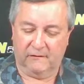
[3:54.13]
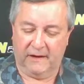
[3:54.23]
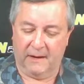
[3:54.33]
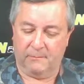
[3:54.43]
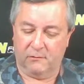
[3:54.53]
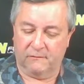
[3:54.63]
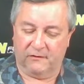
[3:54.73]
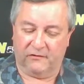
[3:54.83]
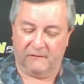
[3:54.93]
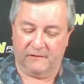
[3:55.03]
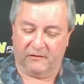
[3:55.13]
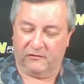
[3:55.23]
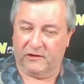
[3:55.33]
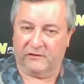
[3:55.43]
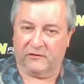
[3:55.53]
Tampa with the
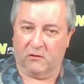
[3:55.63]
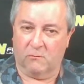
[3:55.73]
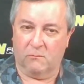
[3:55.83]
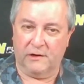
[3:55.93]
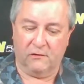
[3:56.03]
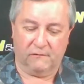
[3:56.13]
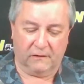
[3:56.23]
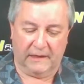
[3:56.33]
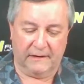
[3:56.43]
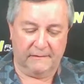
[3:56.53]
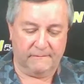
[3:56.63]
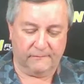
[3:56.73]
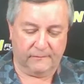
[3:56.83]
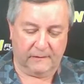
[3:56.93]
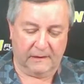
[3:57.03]
7-6 home win over Lynn.
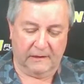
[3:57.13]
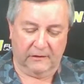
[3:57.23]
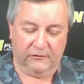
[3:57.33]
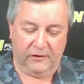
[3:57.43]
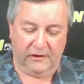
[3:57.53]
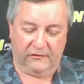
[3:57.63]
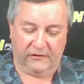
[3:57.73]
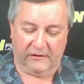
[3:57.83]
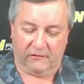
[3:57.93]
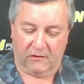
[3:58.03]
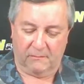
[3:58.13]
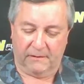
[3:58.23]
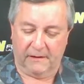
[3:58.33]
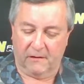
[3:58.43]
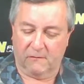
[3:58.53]
Jeannie
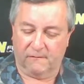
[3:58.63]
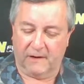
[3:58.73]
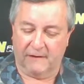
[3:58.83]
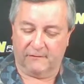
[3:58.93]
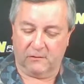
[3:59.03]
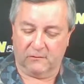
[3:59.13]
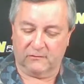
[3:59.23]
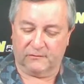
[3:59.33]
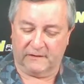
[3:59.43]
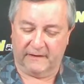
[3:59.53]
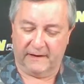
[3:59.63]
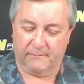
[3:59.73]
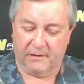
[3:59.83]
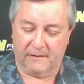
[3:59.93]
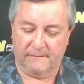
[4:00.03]
Santarpio, 5 goals for
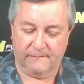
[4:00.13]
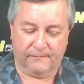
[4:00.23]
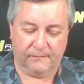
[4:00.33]
Tampa.